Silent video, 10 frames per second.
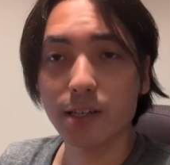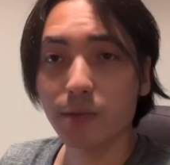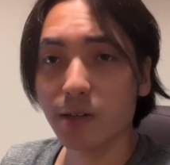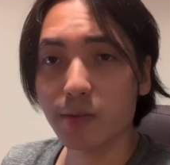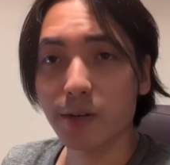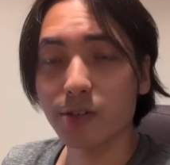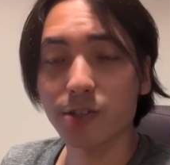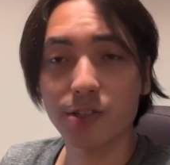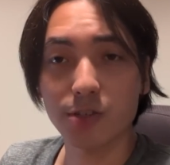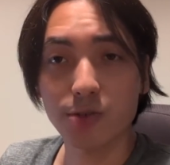sometimes better to
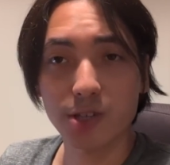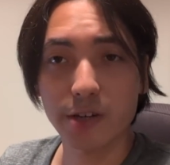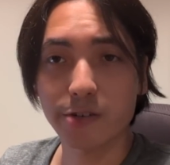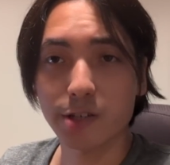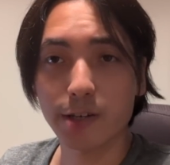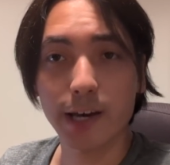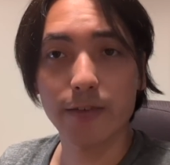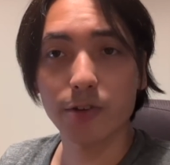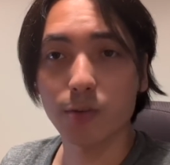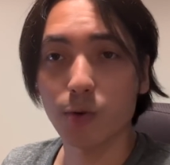just use the characters that you have
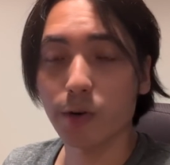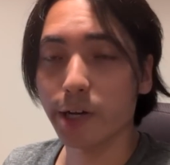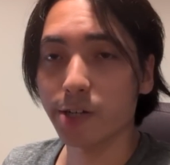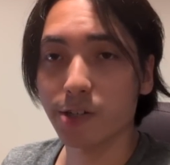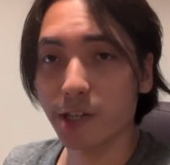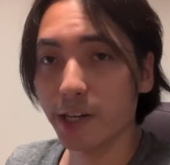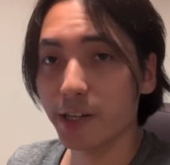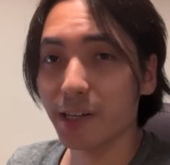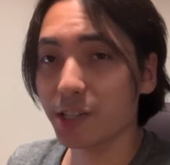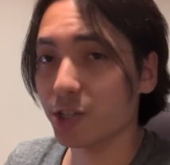on your board and just hit
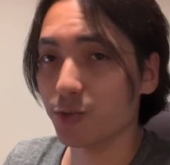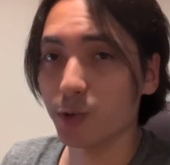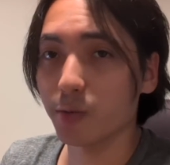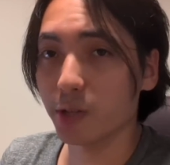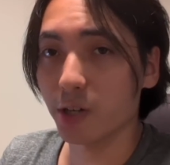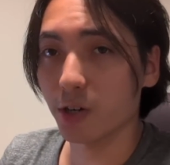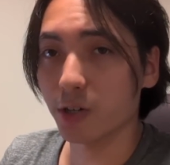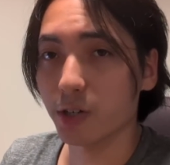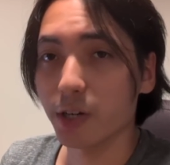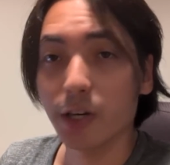extremely
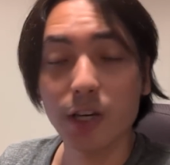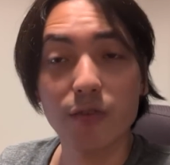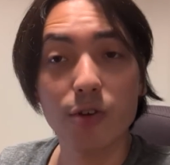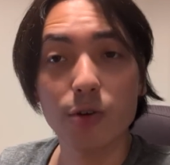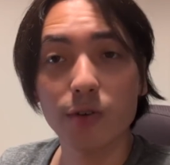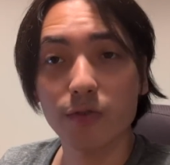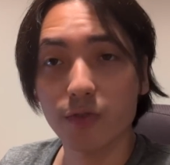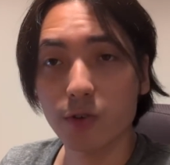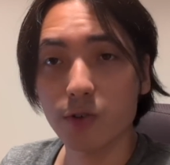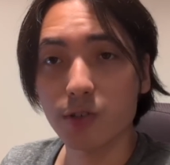hard. If you're going
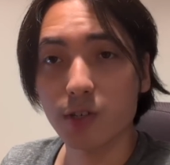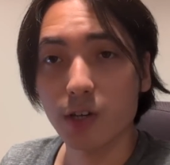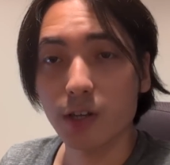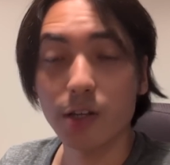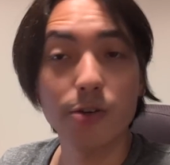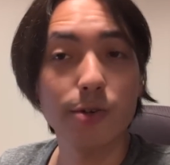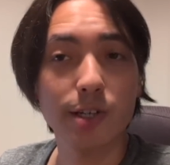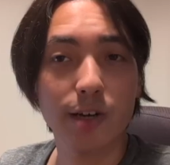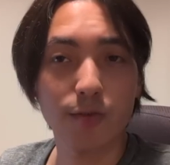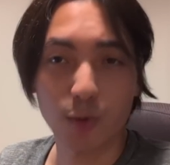first, then you're going to
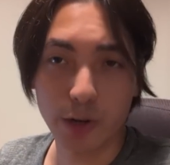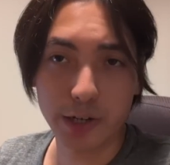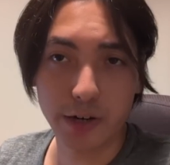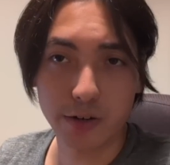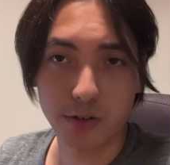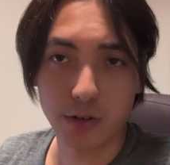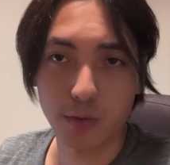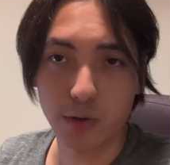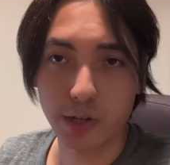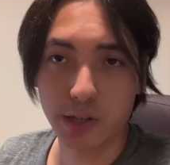have 1 character on the
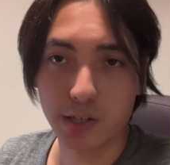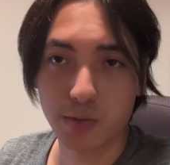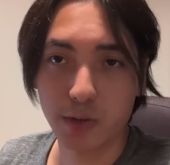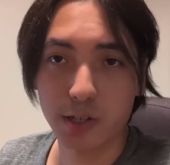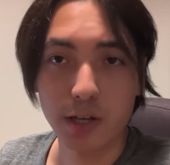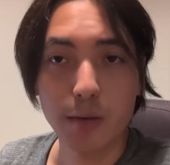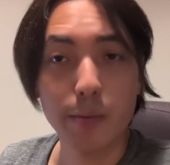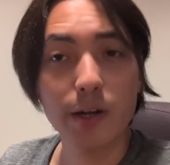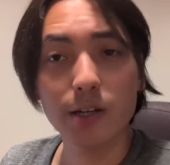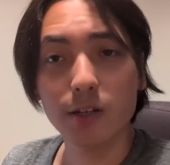board at this point,
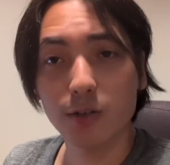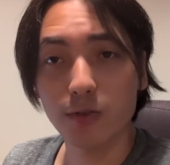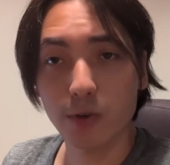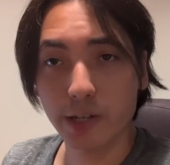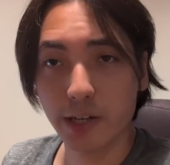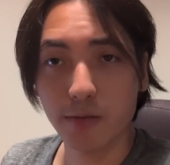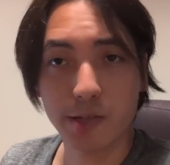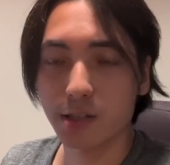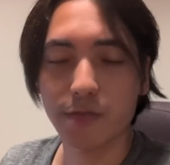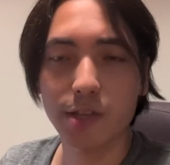but you've already hit
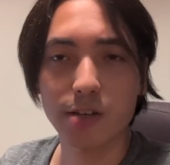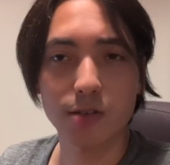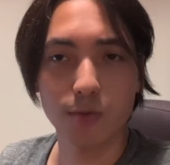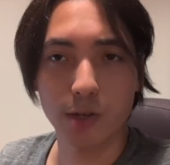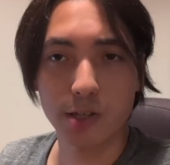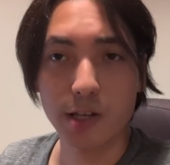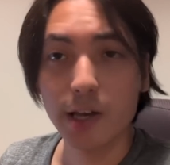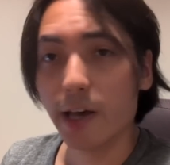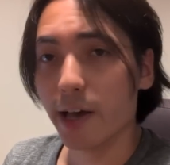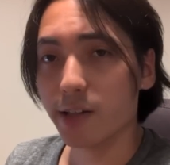with 7000 once.
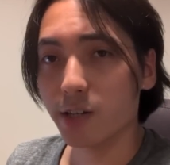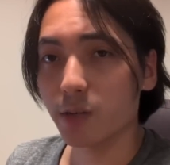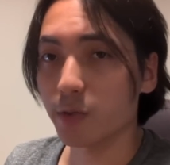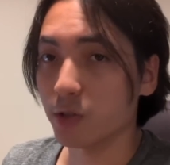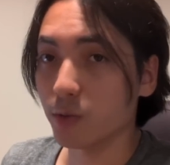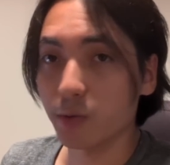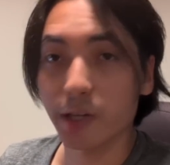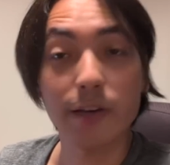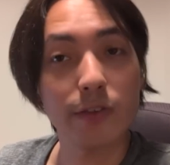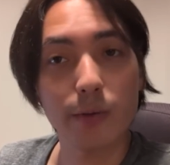As such,
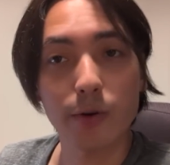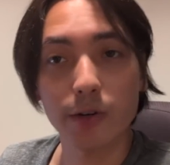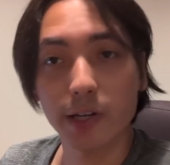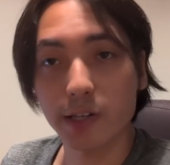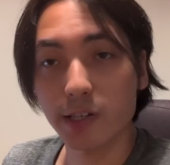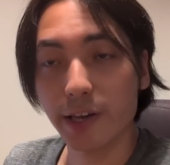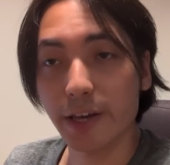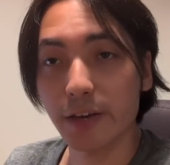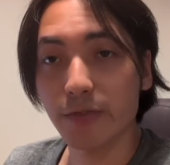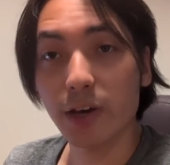presumably if the opponent is
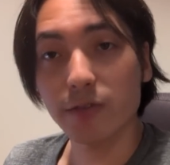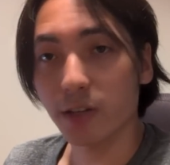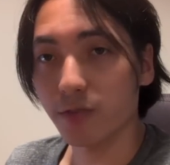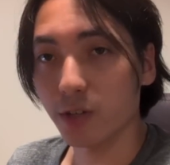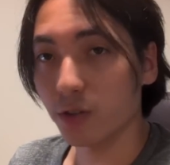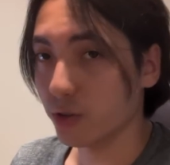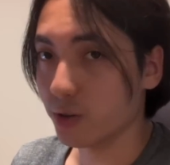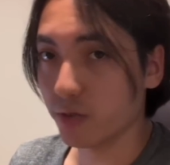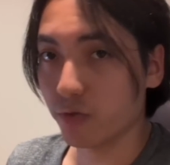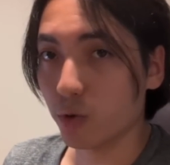a 5-life leader, they're
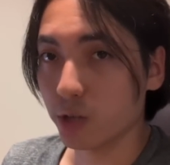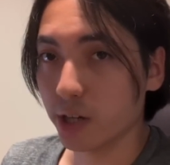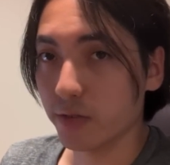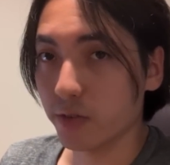at 4 life.